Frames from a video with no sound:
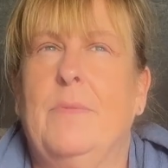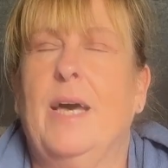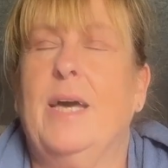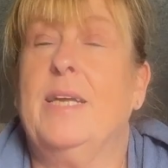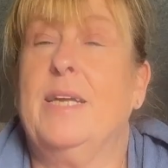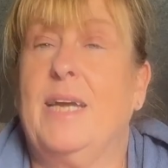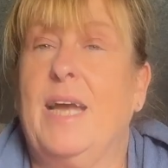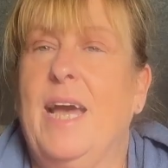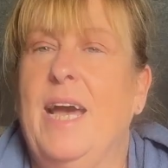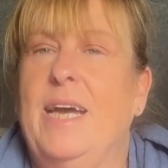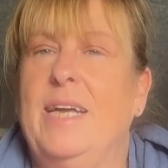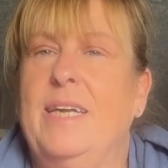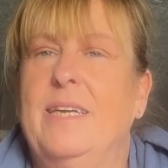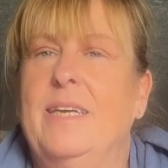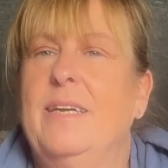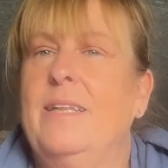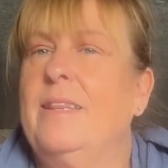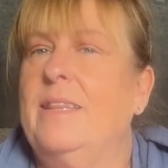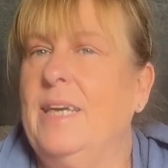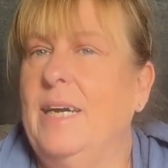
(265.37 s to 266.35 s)
And again,
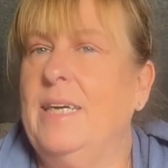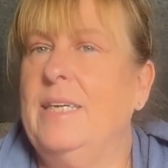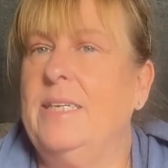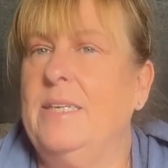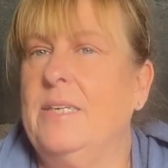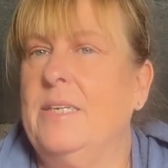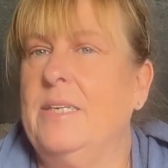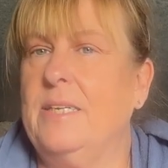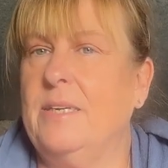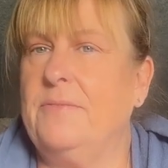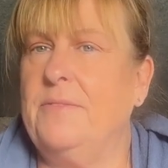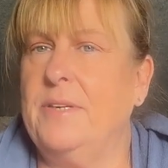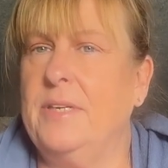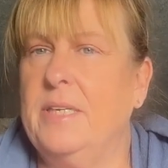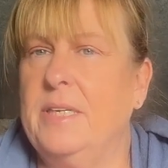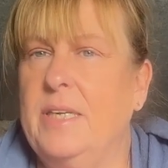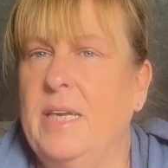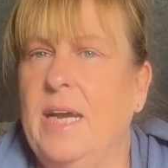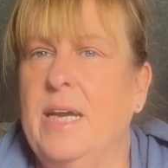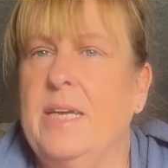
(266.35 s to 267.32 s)
that is a
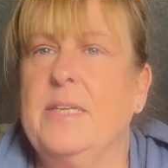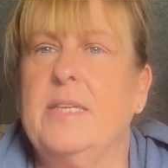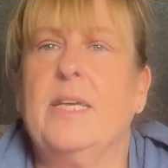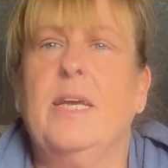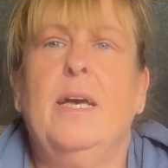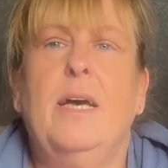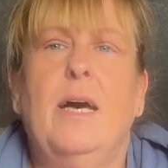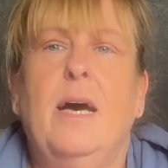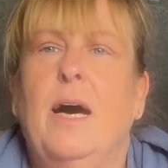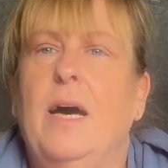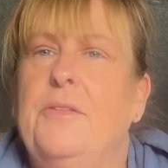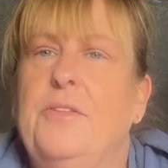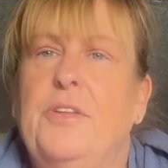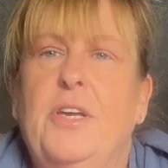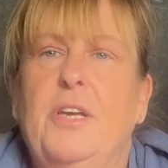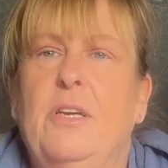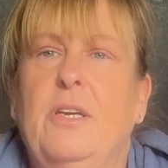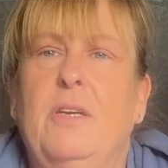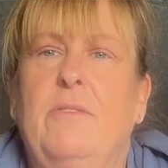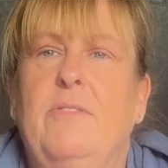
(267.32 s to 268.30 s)
definite yes. And
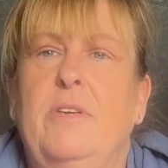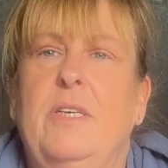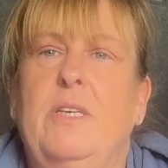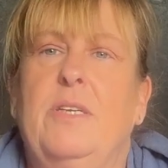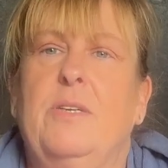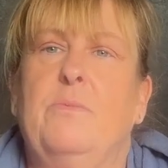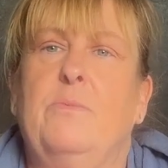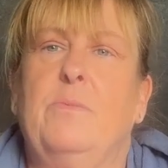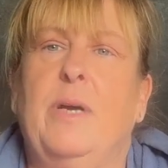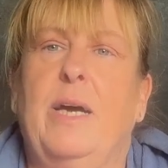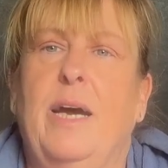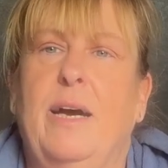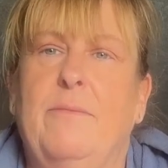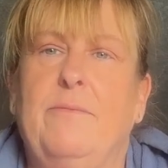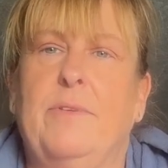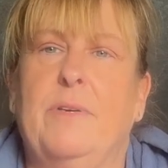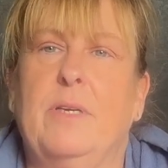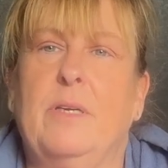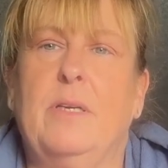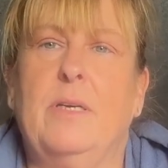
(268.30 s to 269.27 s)
the only reason we
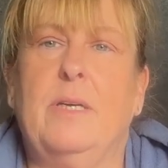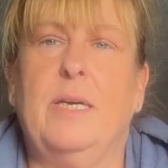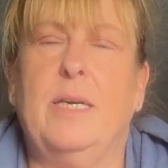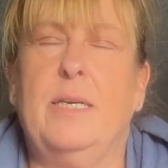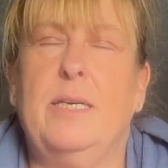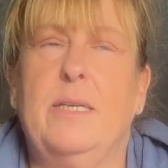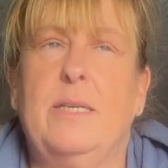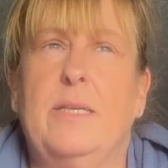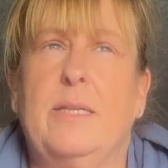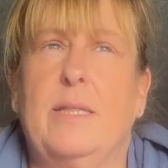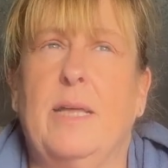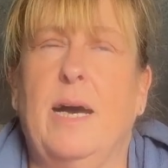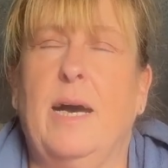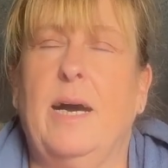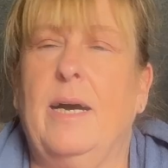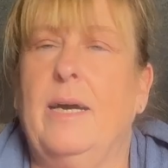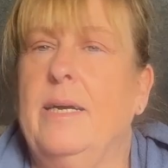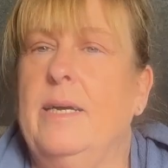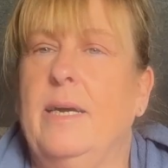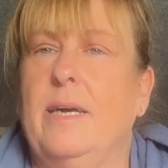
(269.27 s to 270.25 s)
haven't is
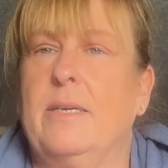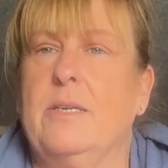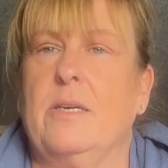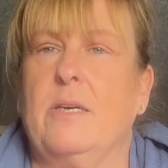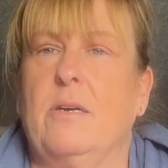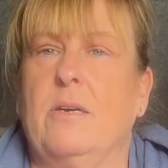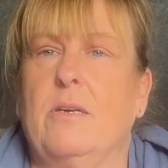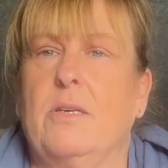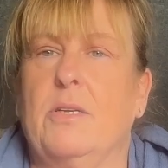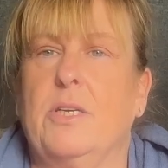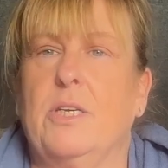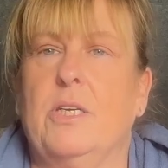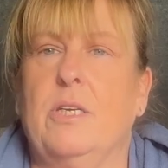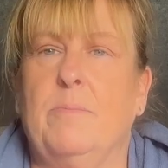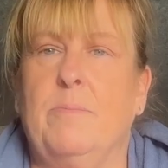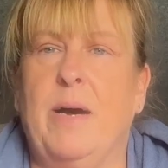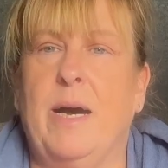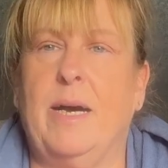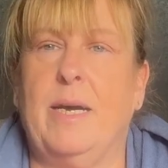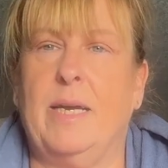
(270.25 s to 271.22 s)
that it hasn't got a tow
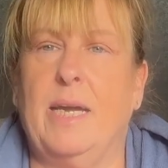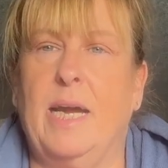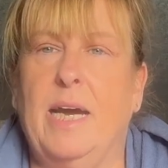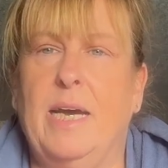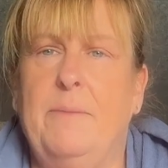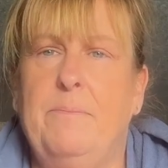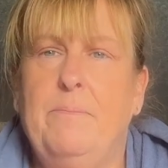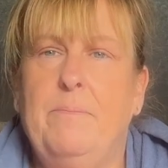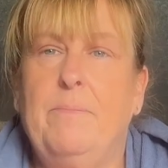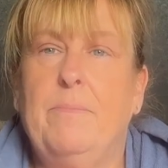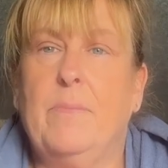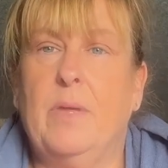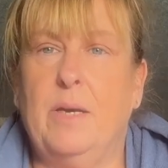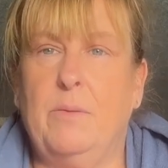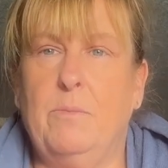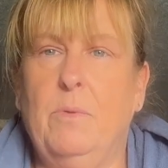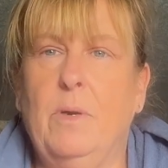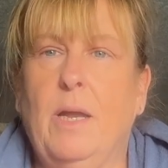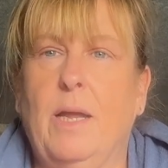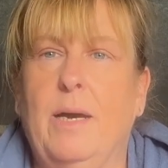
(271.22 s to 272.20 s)
bar yet.
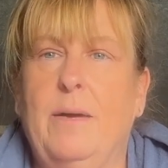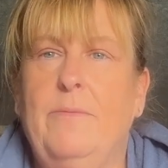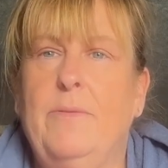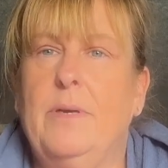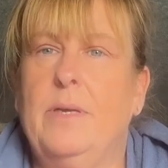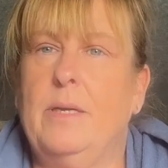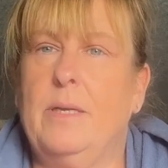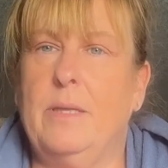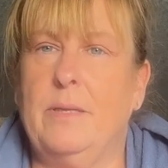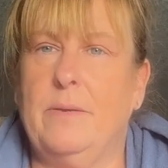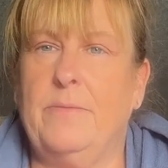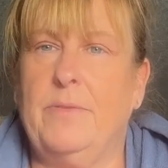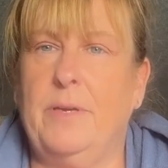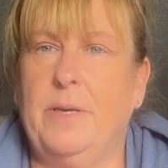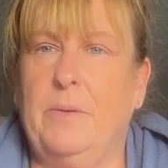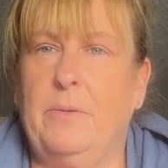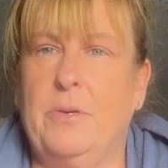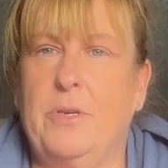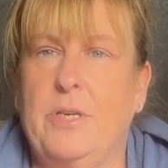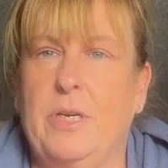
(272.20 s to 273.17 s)
It will have in the
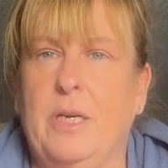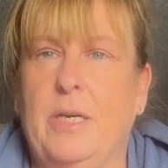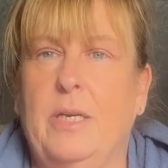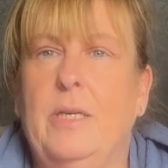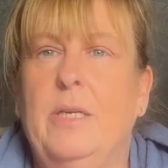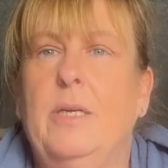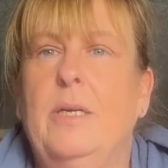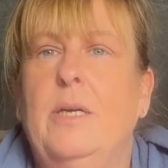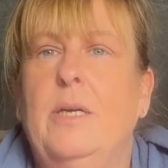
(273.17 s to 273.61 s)
future.